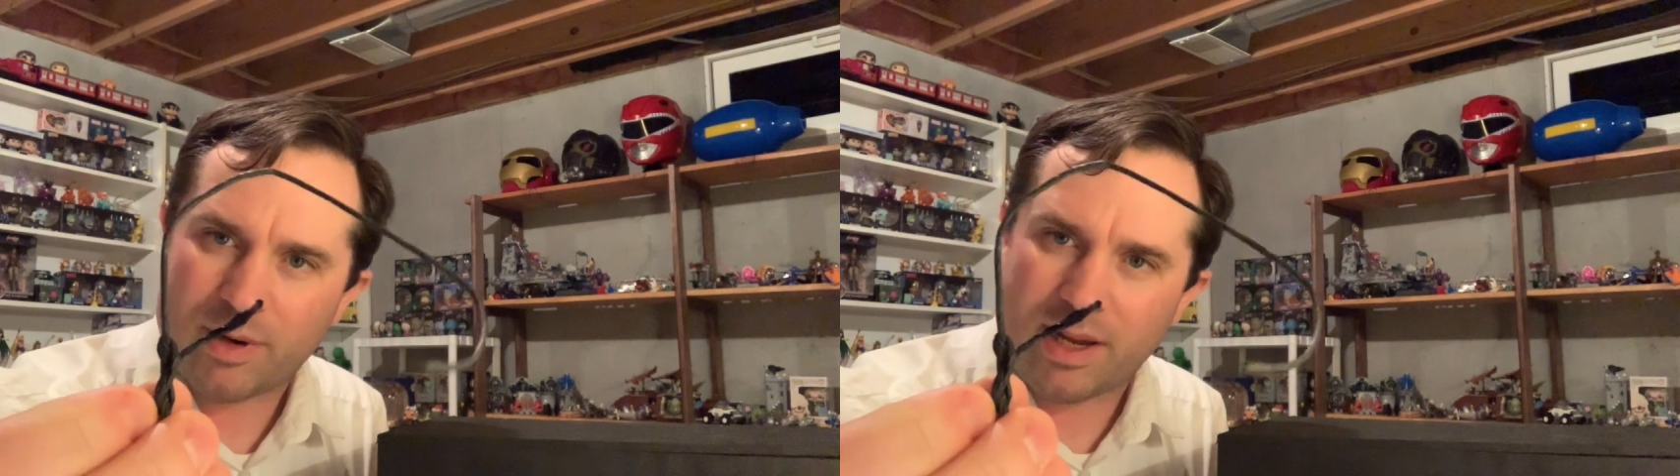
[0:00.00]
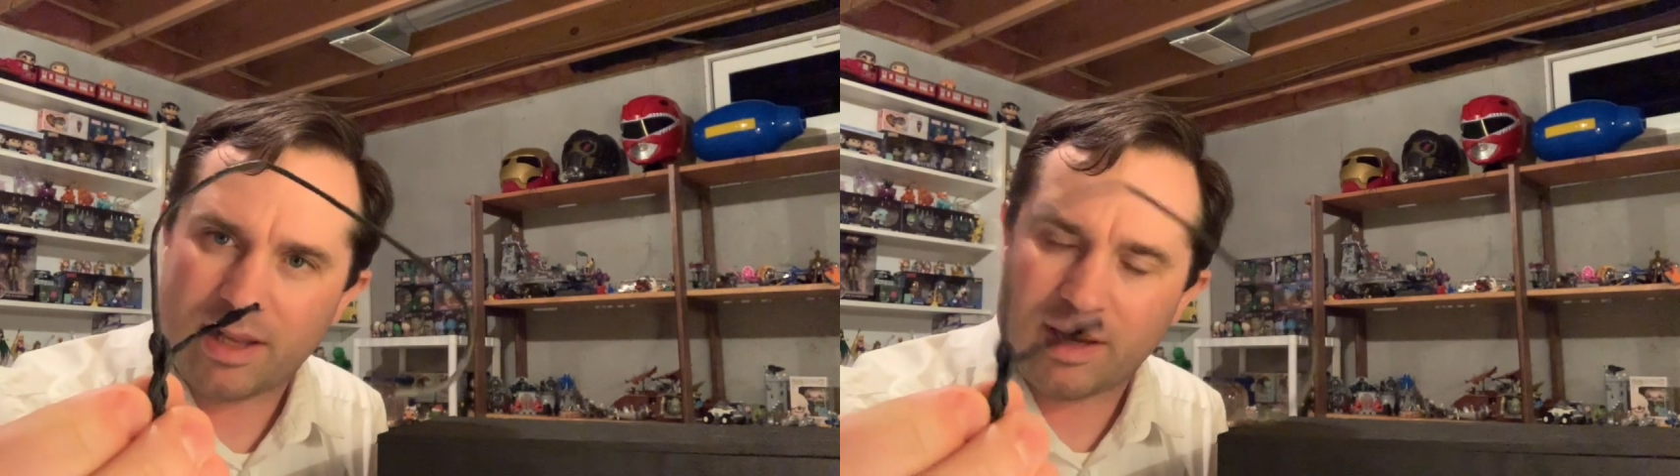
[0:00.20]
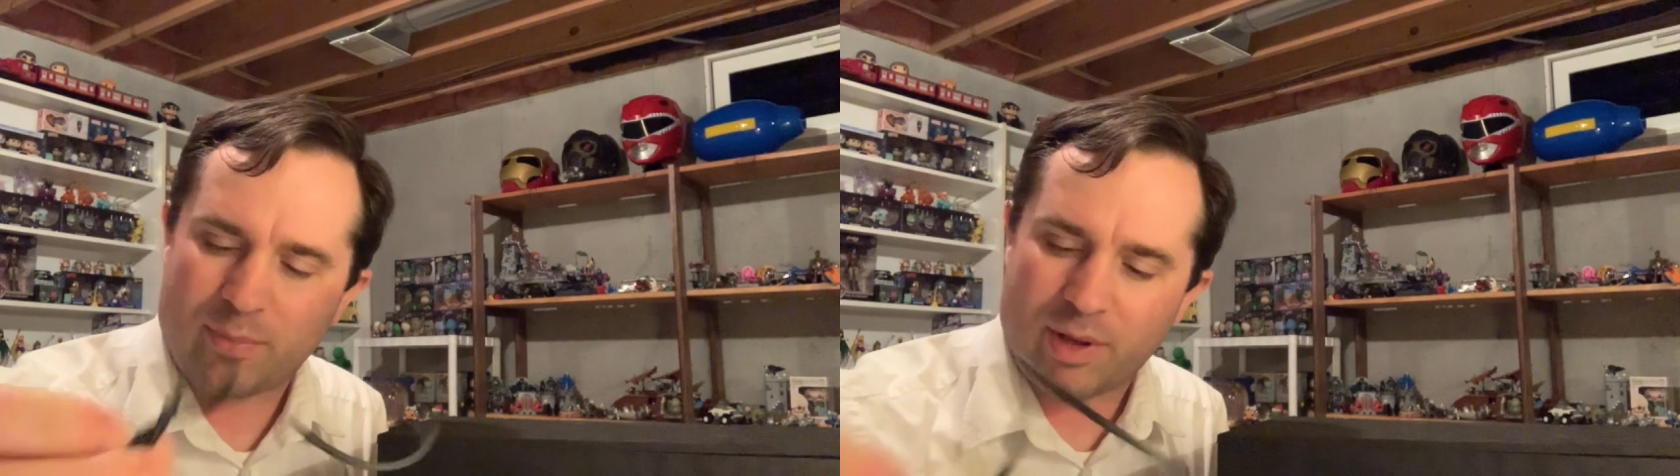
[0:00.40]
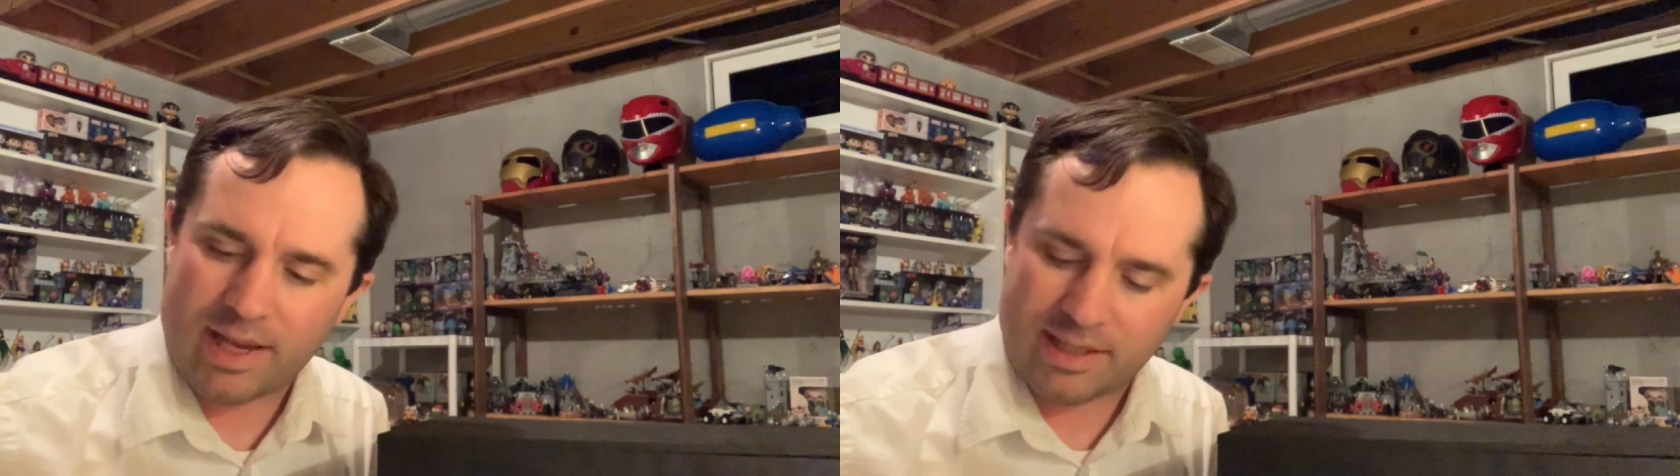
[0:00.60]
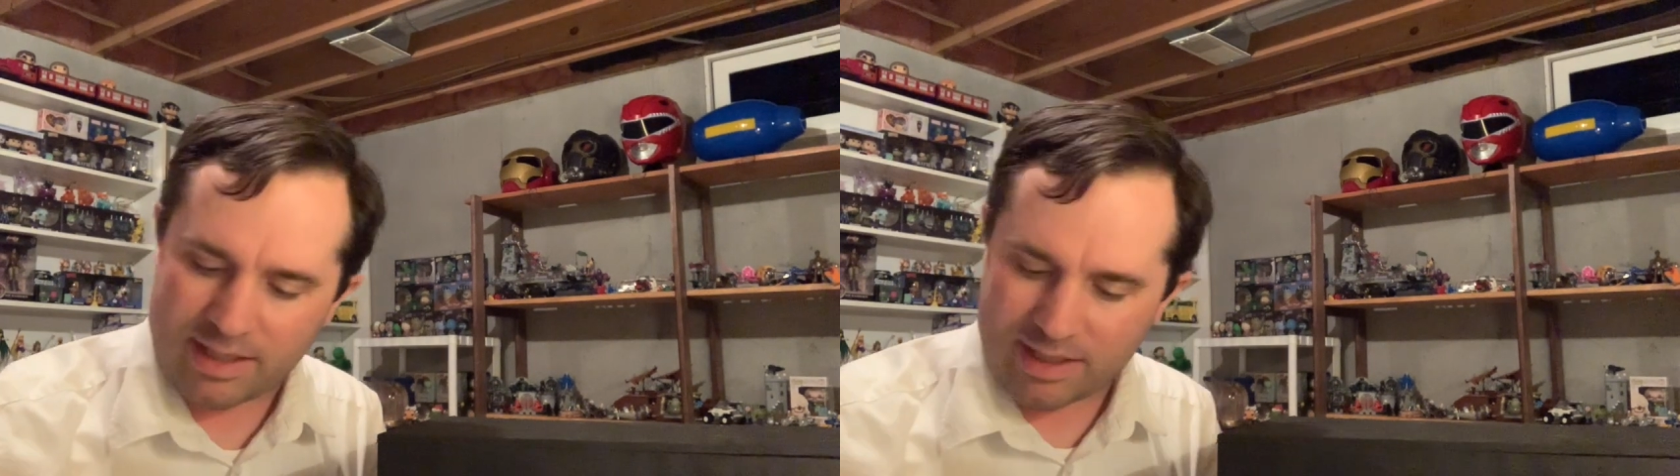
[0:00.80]
not like
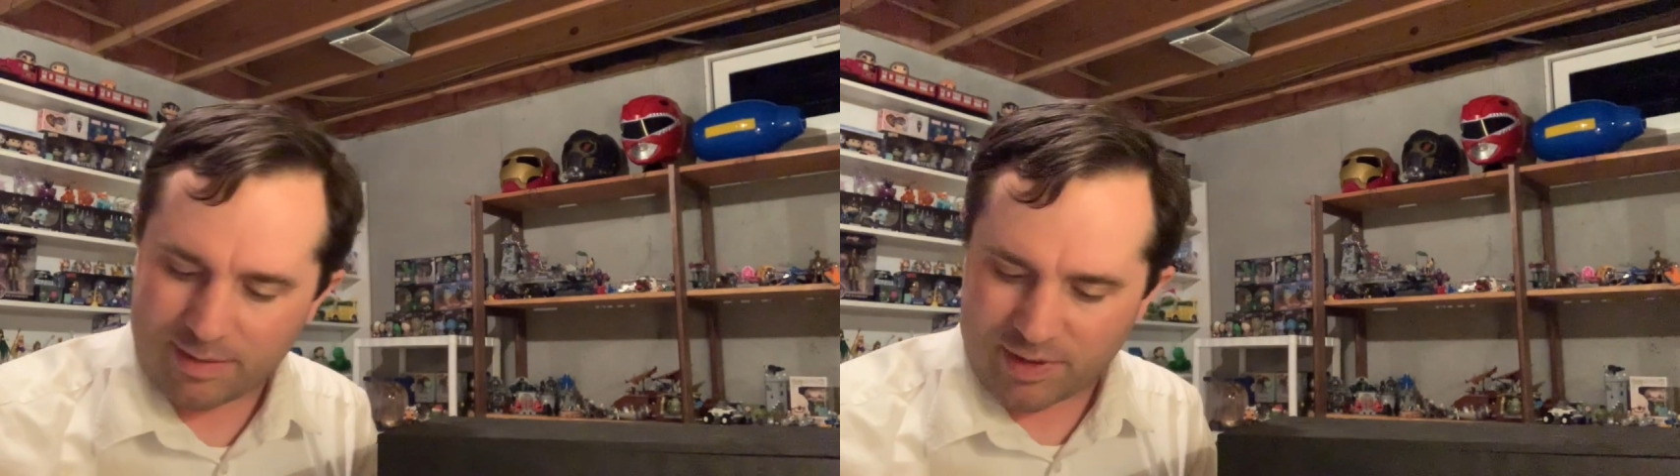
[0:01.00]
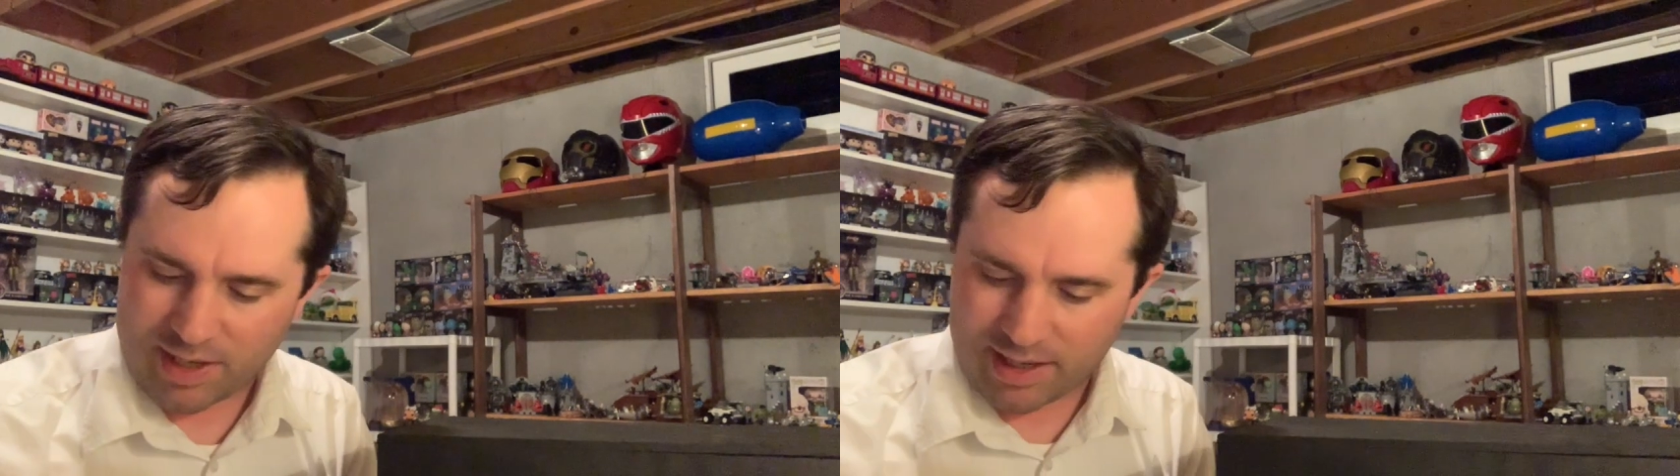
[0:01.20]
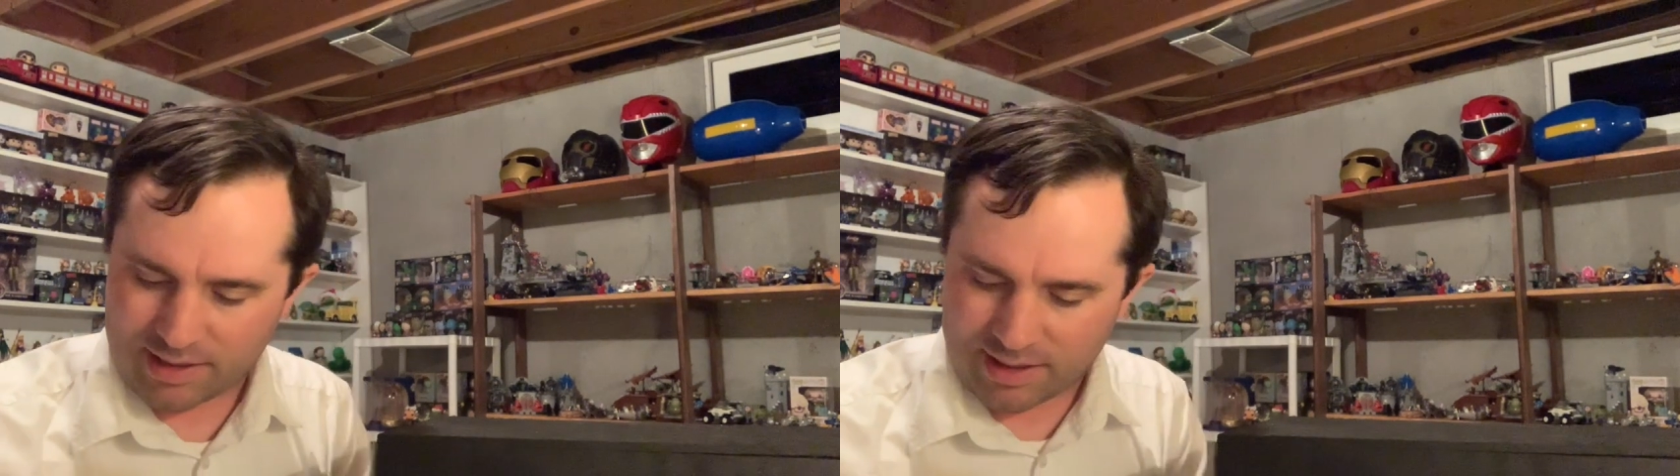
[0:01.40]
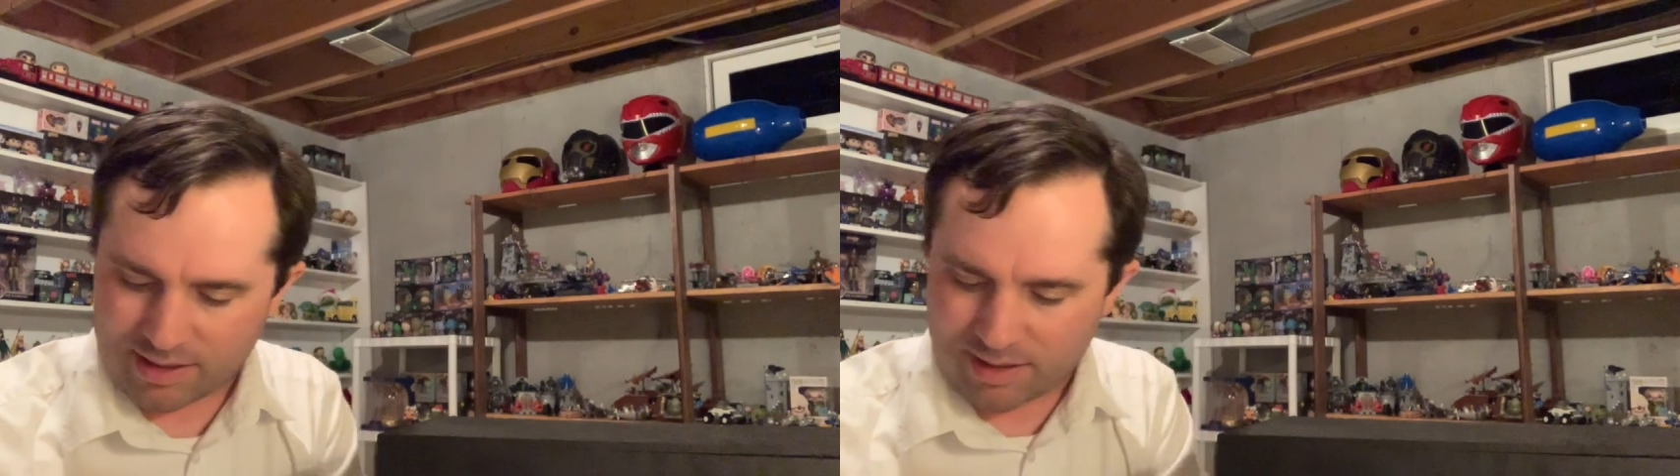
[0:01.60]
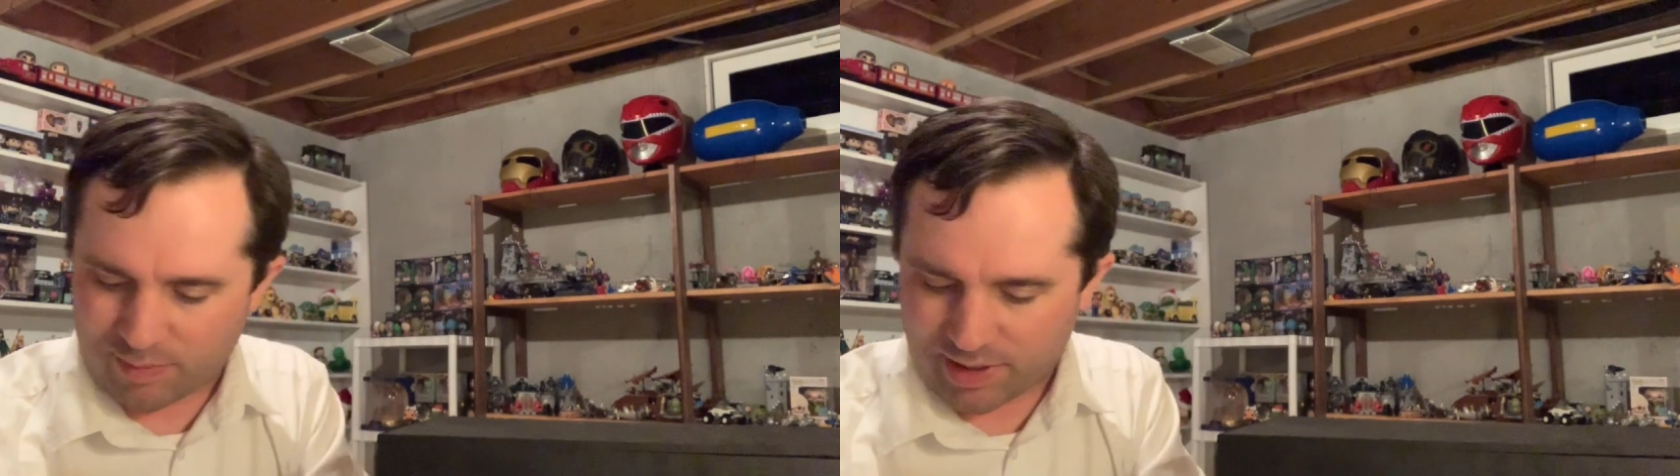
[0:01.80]
plastic zip ties like
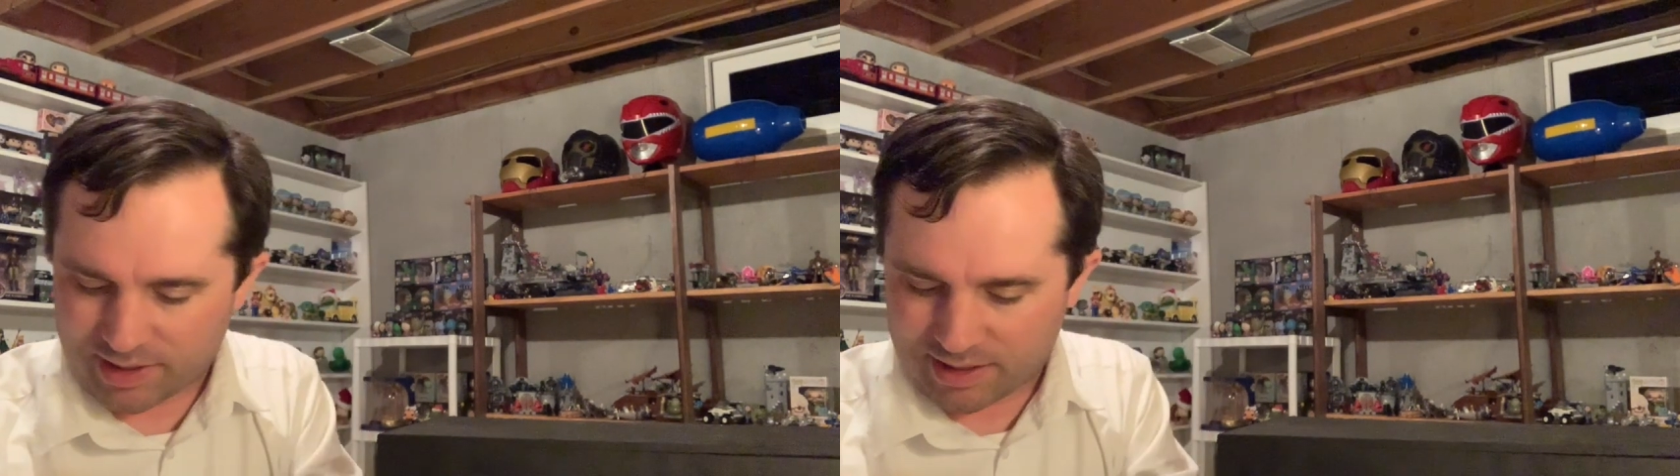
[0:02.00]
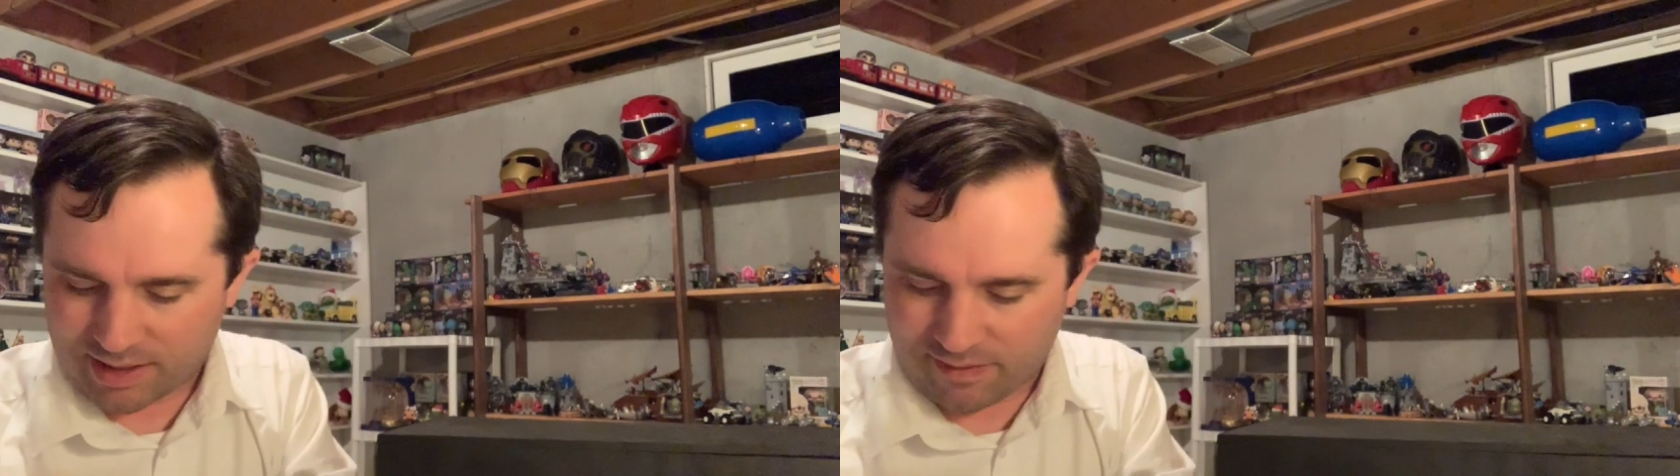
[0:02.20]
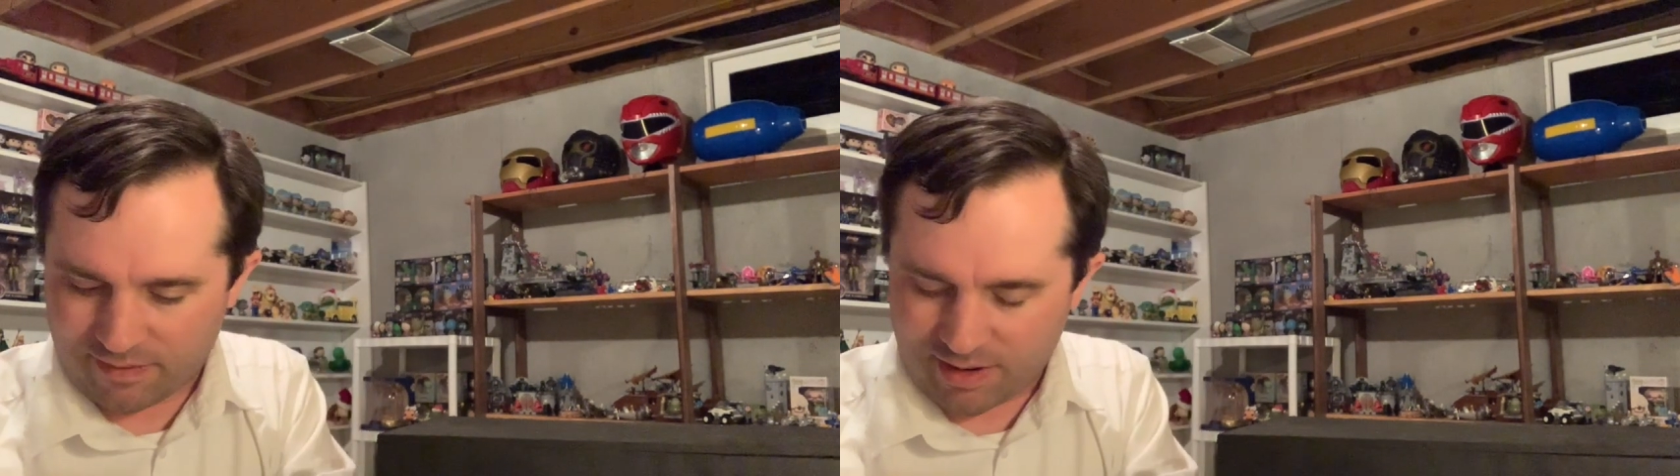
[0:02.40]
some places have.